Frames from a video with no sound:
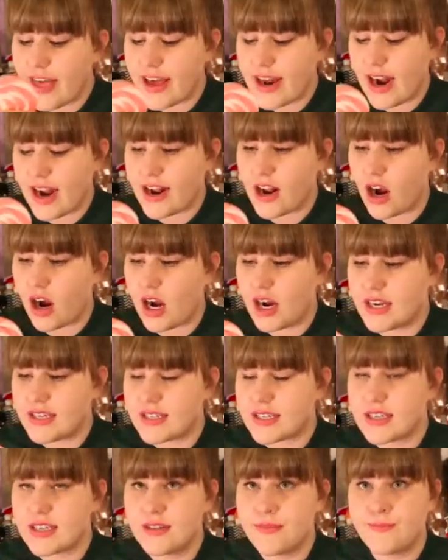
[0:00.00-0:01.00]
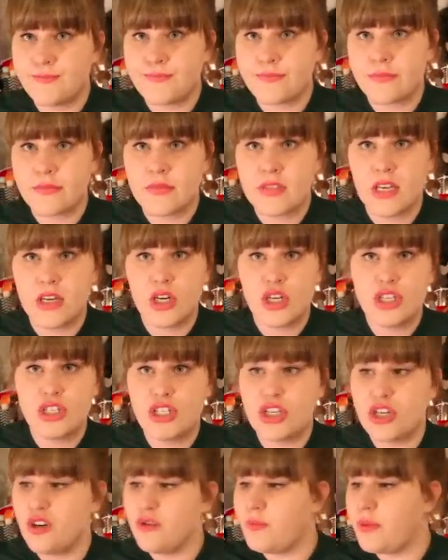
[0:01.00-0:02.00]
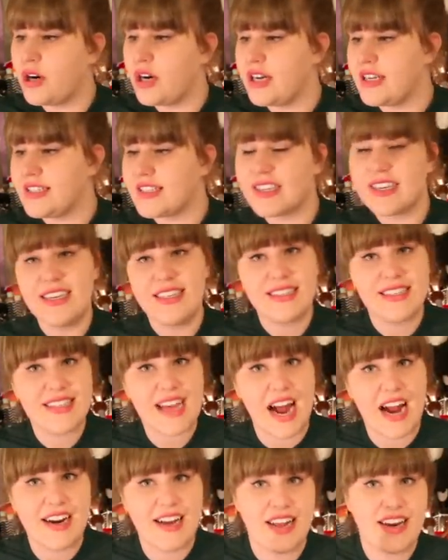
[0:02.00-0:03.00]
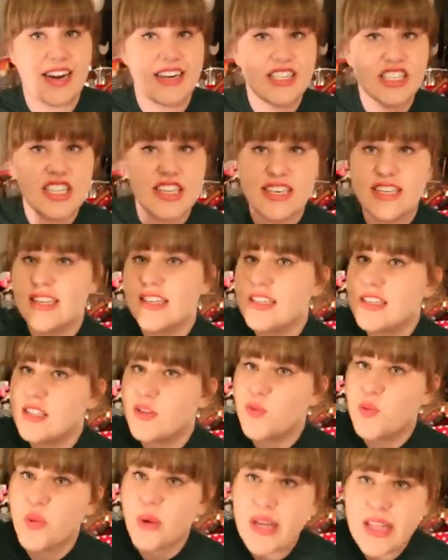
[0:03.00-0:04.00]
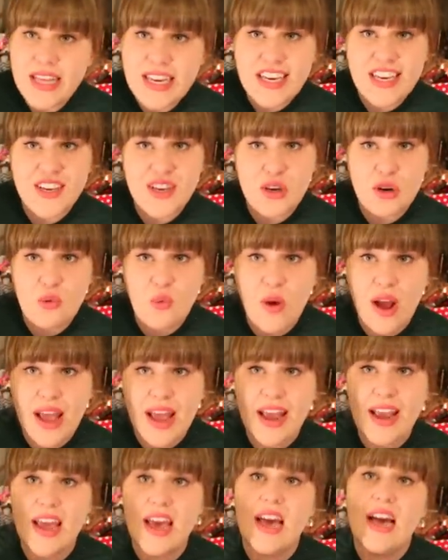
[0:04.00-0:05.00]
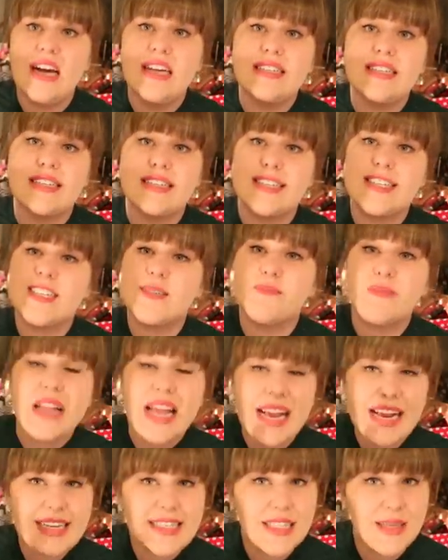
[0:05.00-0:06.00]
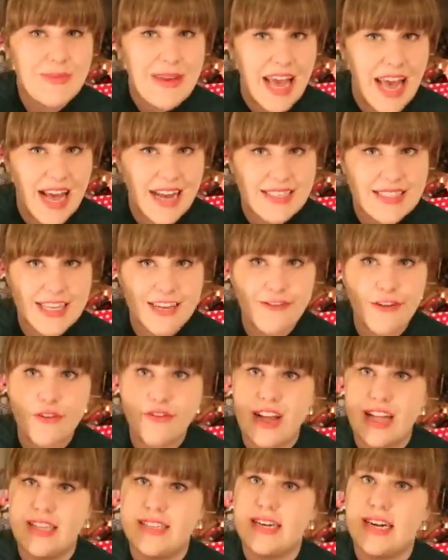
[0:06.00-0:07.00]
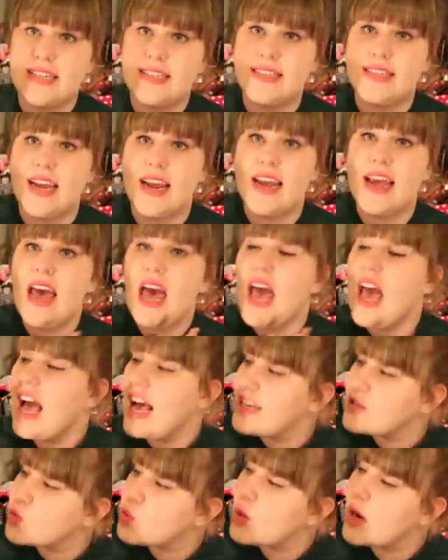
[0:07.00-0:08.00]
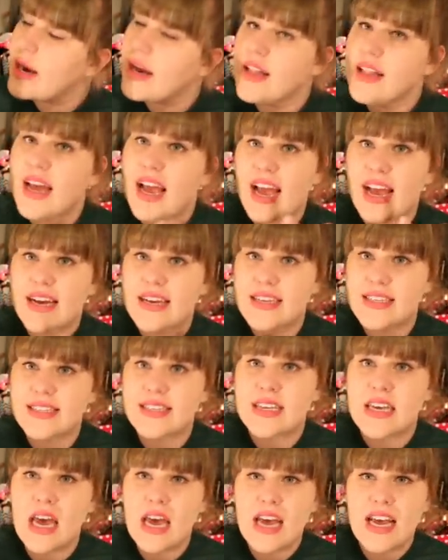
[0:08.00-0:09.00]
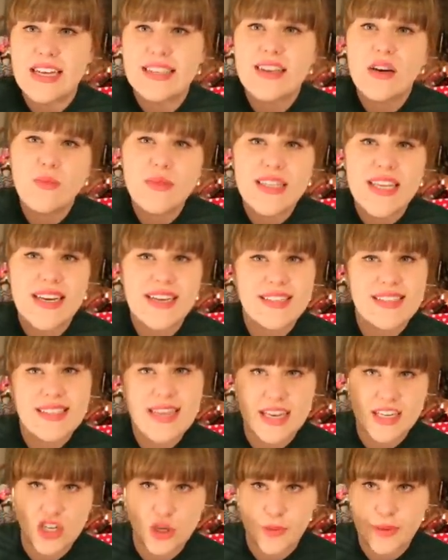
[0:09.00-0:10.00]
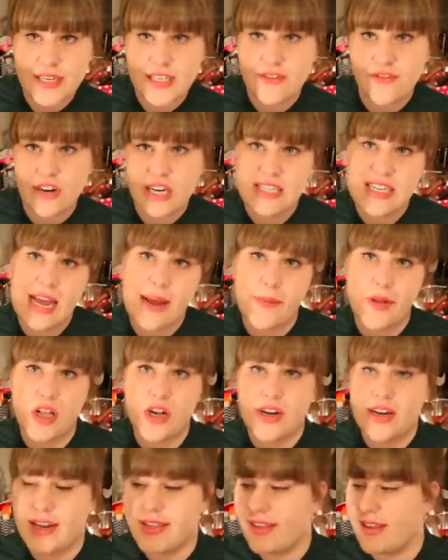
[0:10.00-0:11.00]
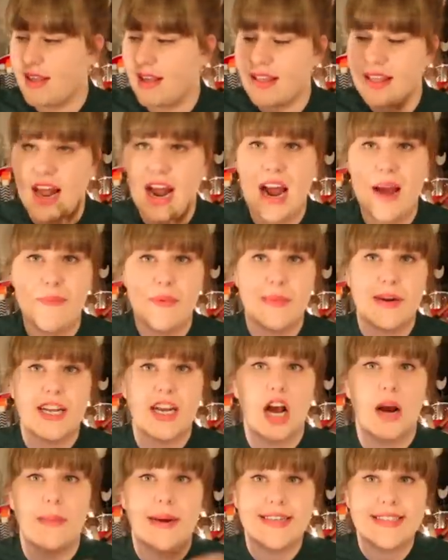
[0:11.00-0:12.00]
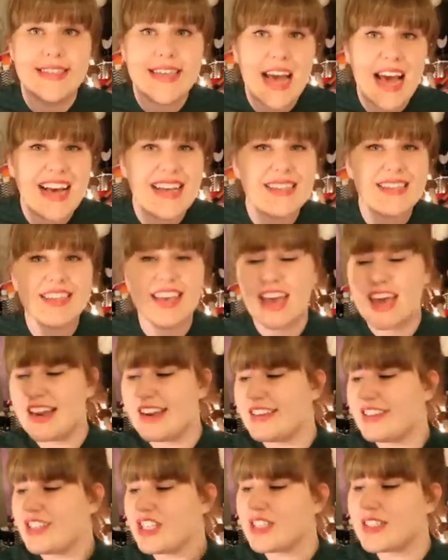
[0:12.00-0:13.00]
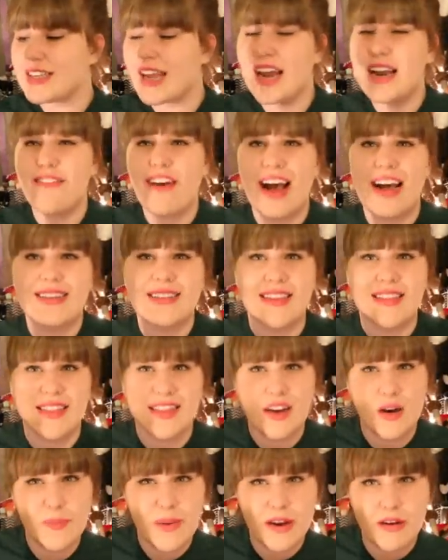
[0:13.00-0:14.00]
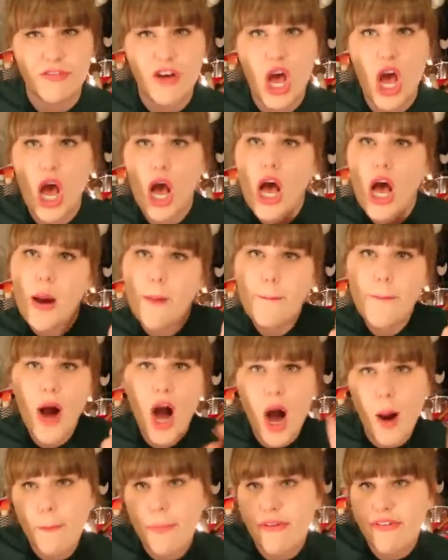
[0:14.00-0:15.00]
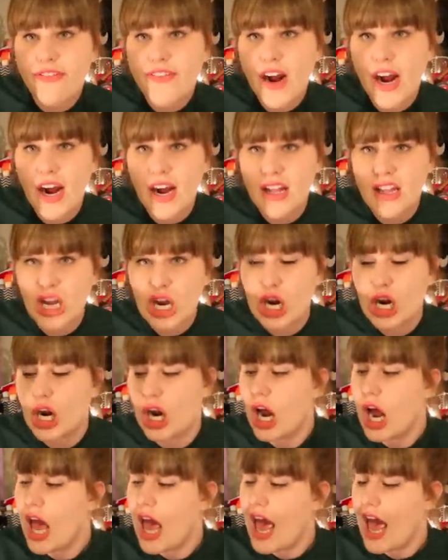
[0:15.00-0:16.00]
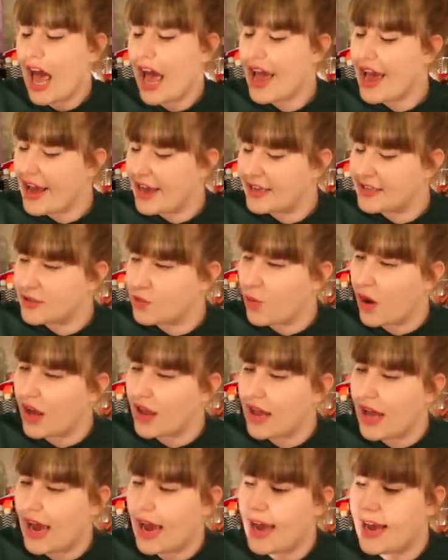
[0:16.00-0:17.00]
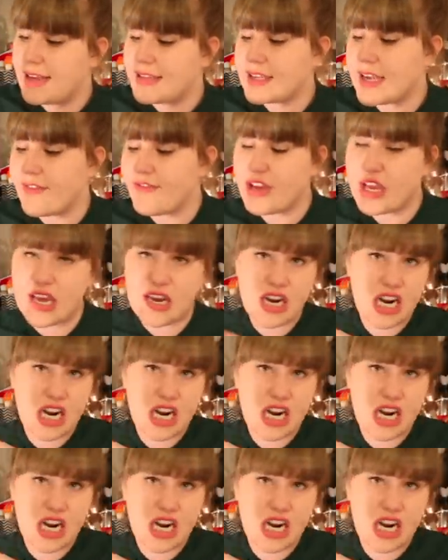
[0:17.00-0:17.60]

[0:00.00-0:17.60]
that I got to put inside. And I just think this is a really cute way to display some candy for Valentine's Day as well as it's almost like a centerpiece for a table or anything like that. I've been putting it on my desk and it just kind of adds a little bit of pop of color as well as if you get